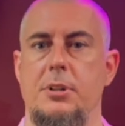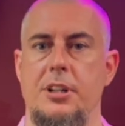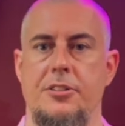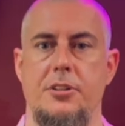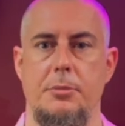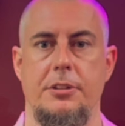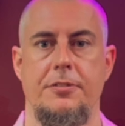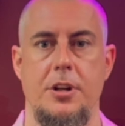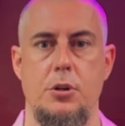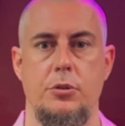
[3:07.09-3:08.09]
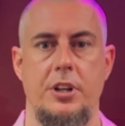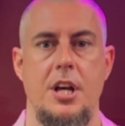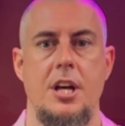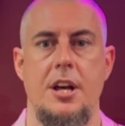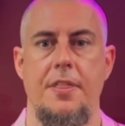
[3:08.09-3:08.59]
in a similar field
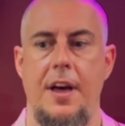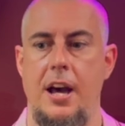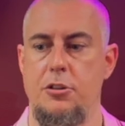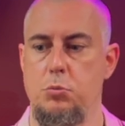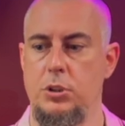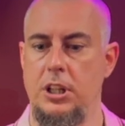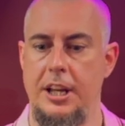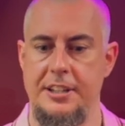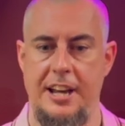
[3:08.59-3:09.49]
that would like